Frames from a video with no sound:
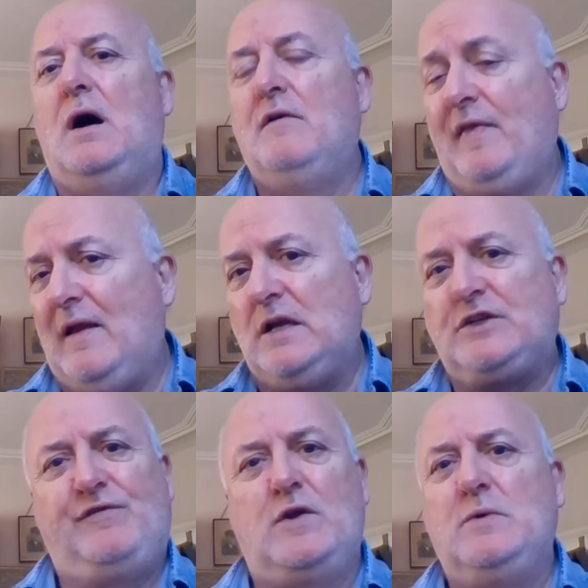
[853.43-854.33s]
Over the
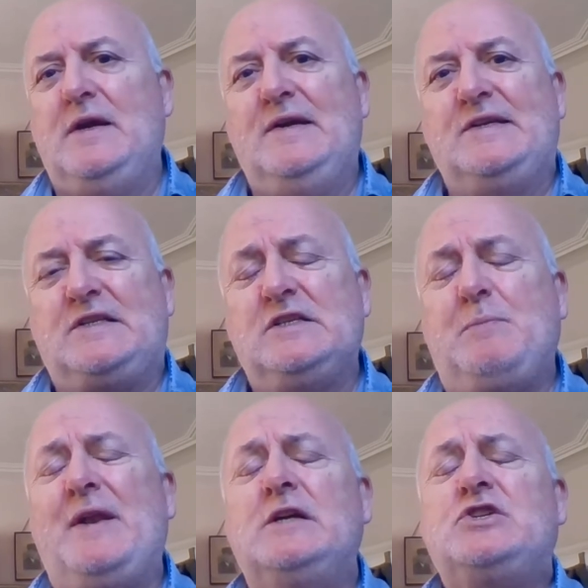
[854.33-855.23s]
last few years,
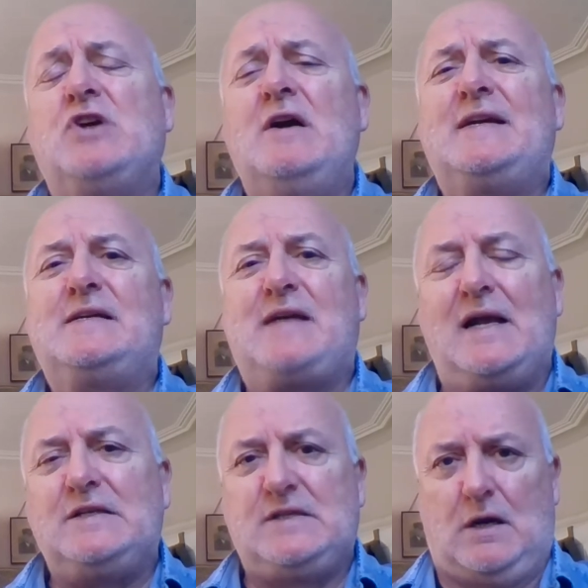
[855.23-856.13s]
there's been a
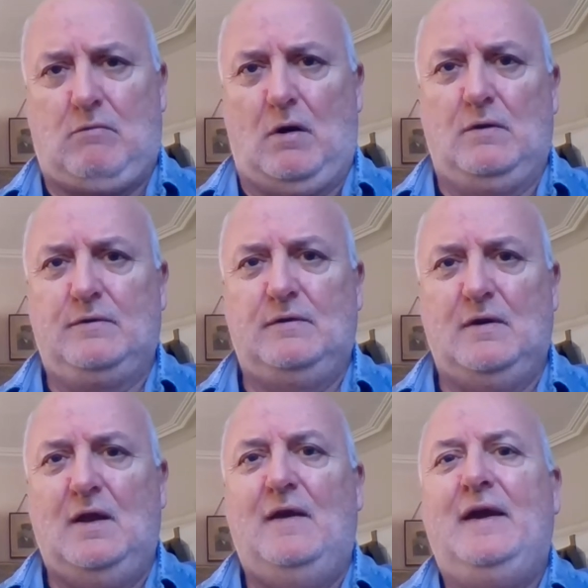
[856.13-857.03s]
gigantic growth
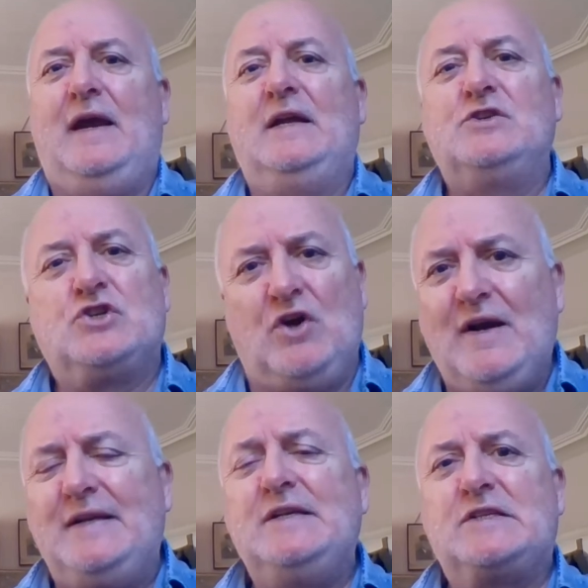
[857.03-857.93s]
in
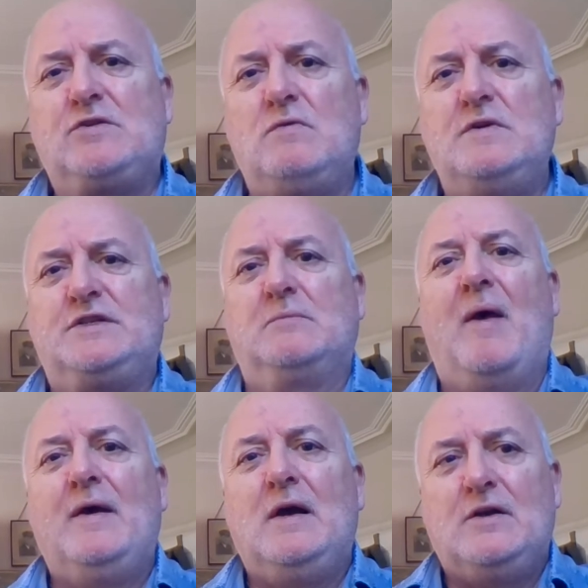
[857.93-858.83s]
Chinese
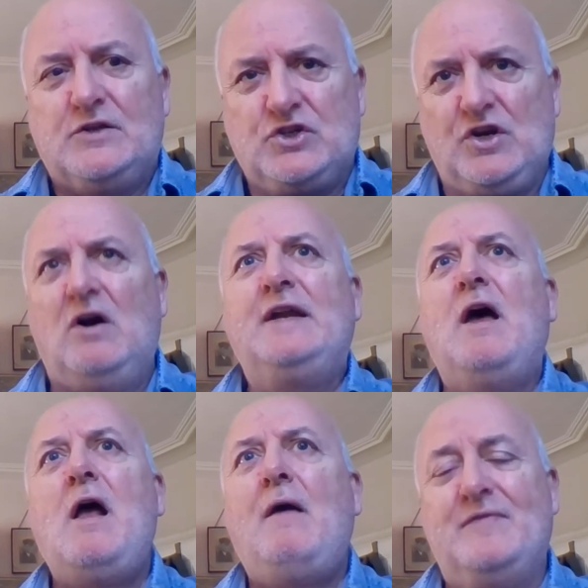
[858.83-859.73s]
tourism.
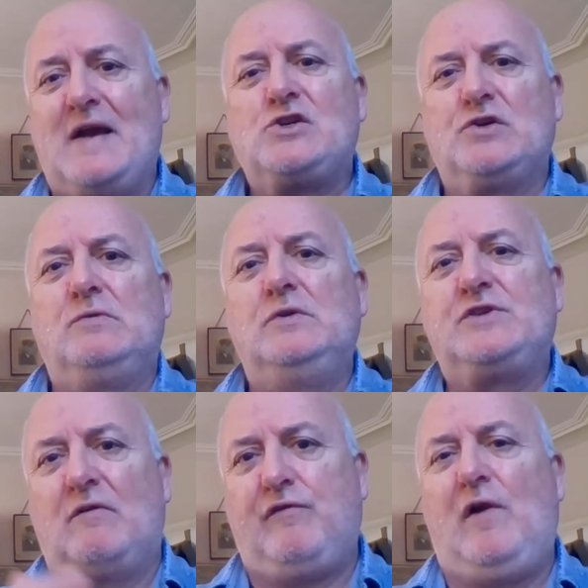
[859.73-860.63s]
China
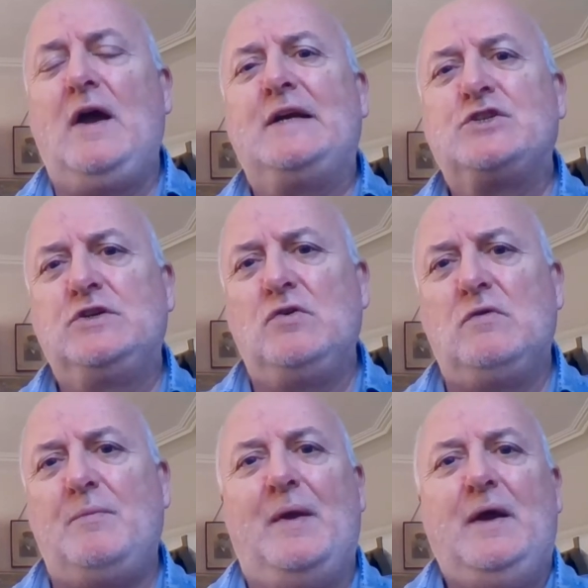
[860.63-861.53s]
nationals flying to
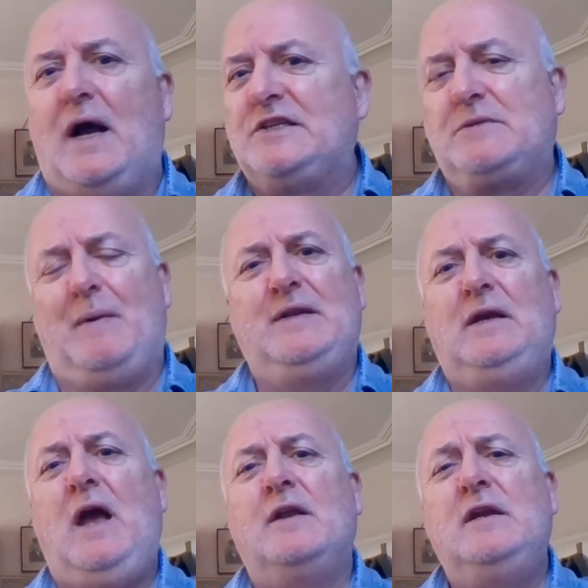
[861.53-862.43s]
Europe and
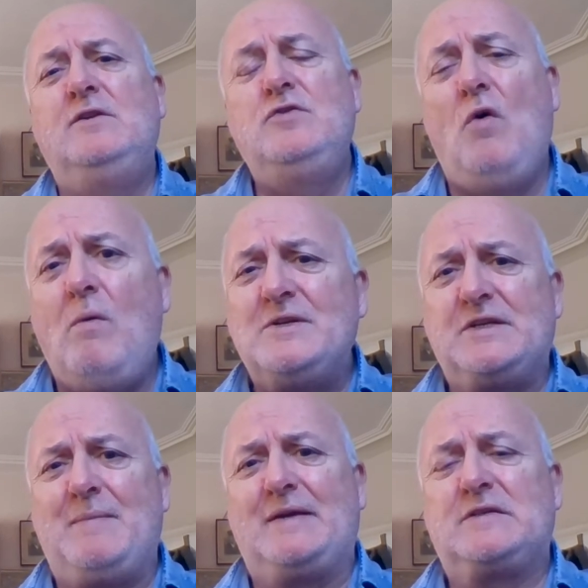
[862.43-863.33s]
spending an
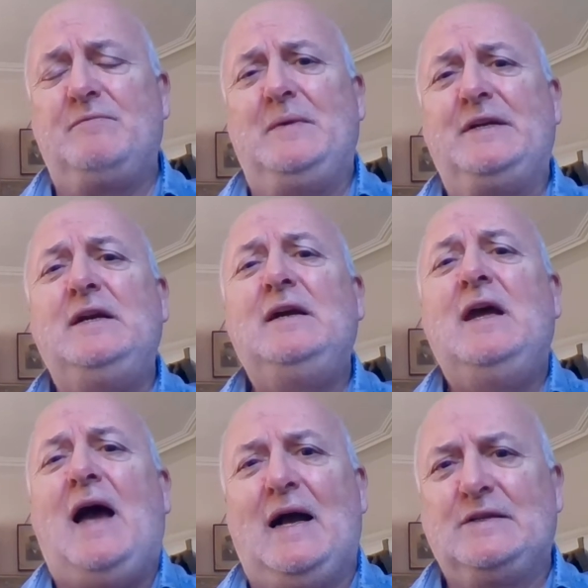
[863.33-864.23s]
enormous amount of money
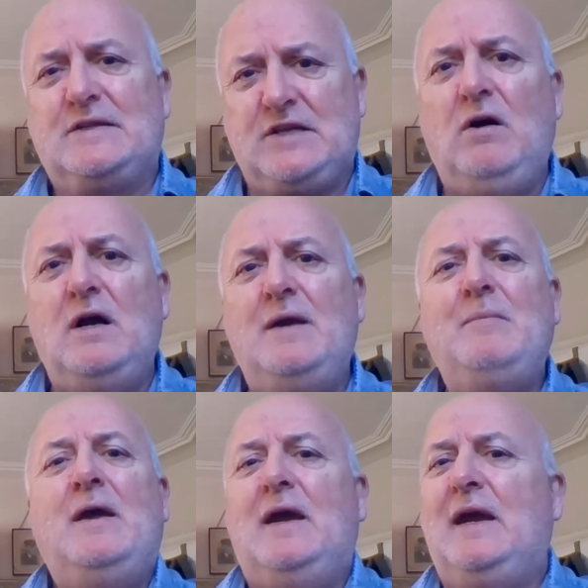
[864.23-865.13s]
and
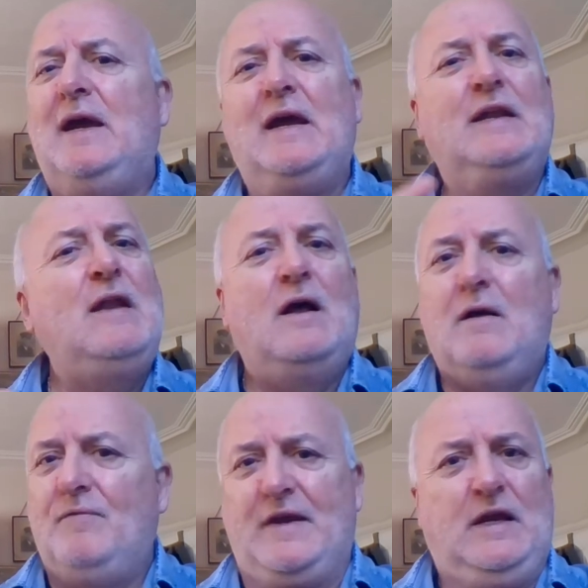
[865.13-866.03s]
time in
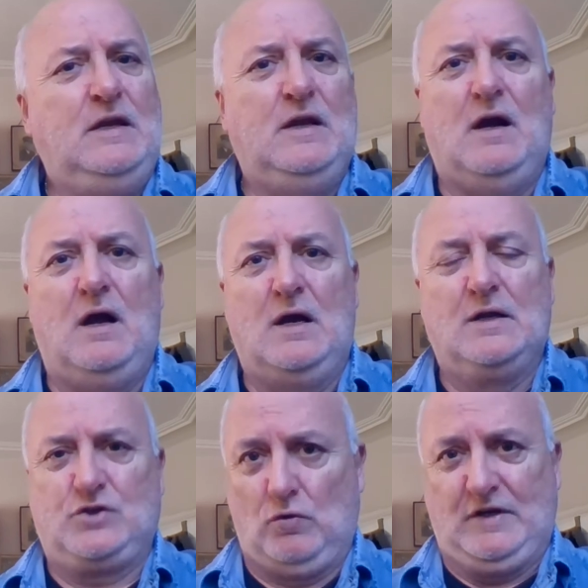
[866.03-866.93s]
the
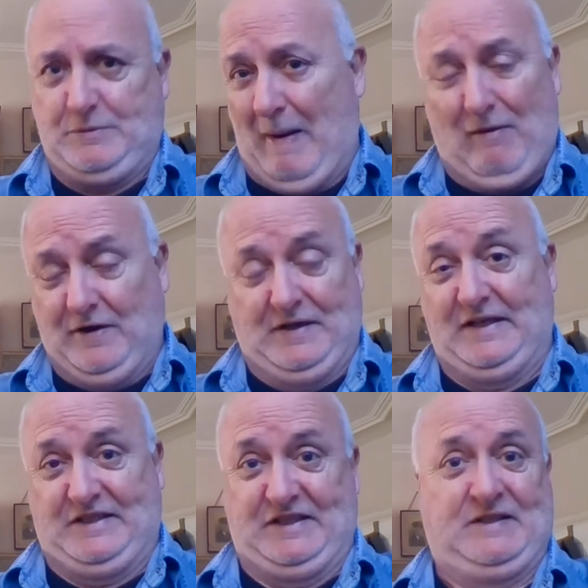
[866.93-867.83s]
tourist
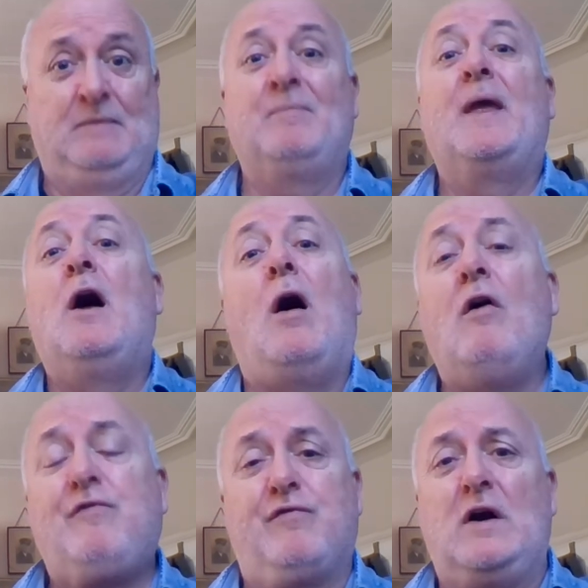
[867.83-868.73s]
paradises
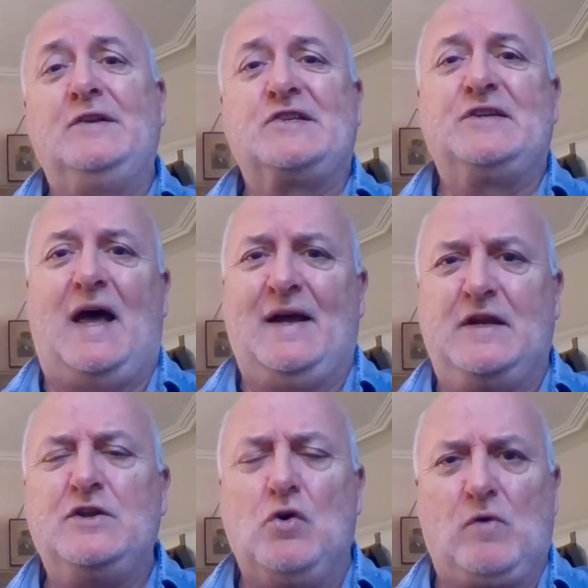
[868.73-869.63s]
of France
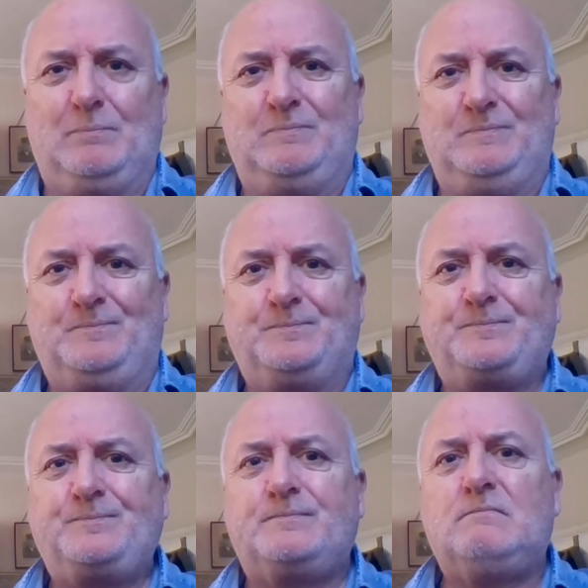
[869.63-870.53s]
and in Europe.
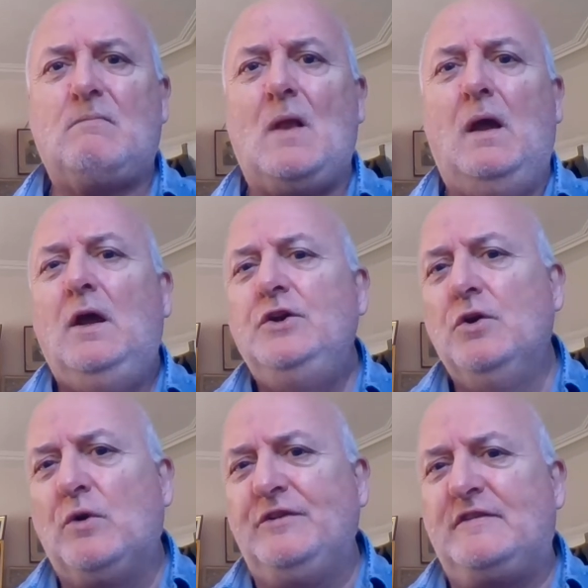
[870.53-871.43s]

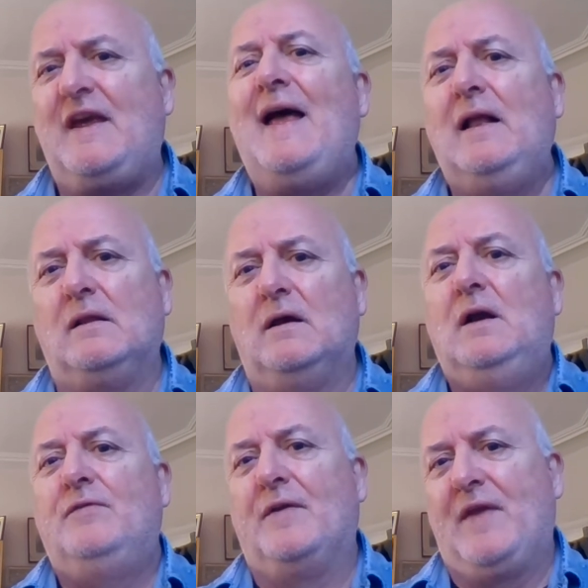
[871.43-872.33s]
You can tell
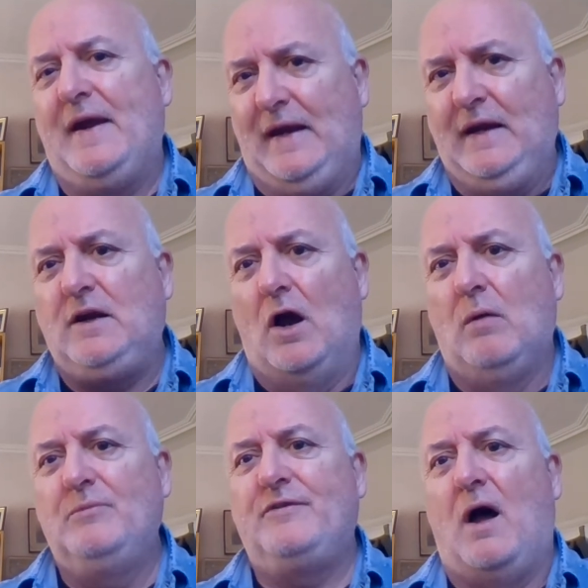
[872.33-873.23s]
that their
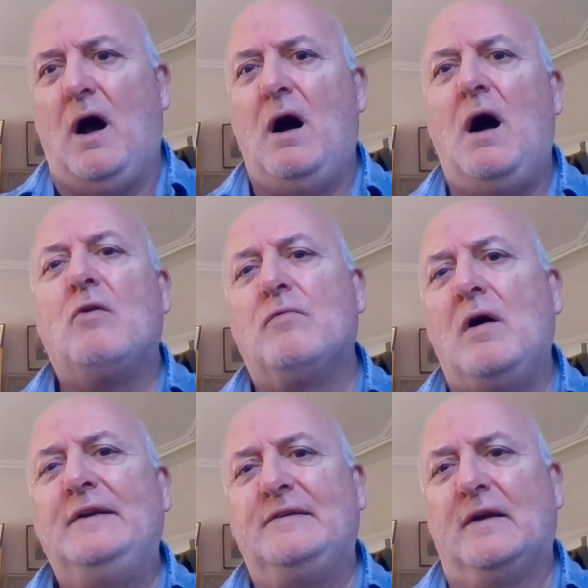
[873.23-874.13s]
incomes are
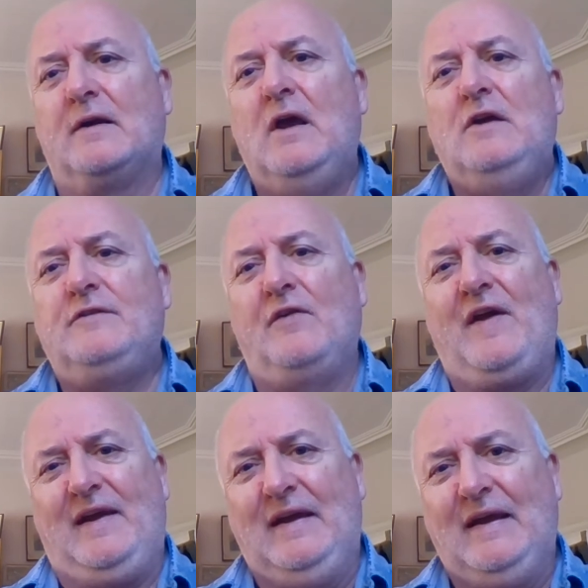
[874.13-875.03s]
rising. So
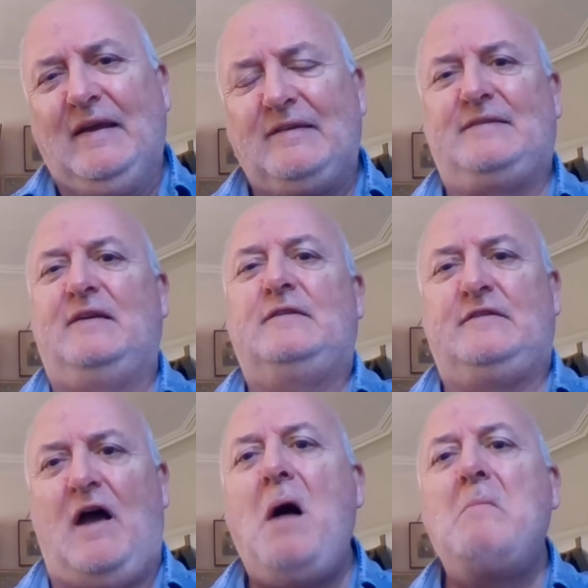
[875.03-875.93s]
there is
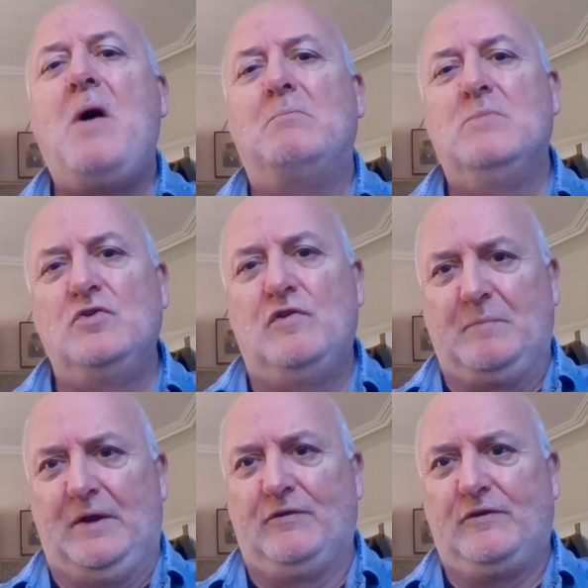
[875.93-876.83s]
some
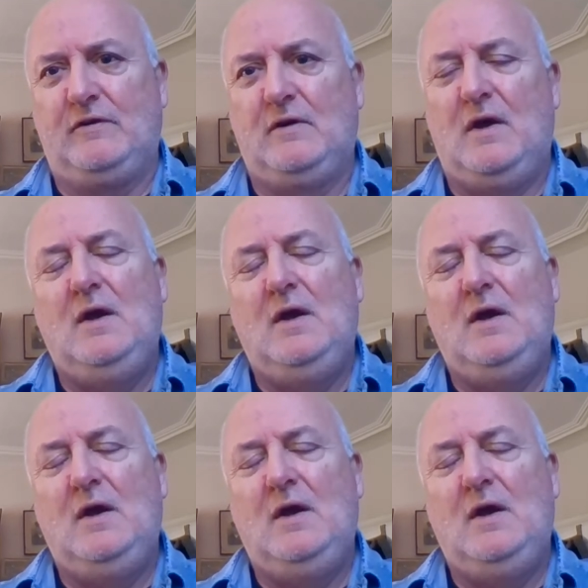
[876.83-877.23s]
movement.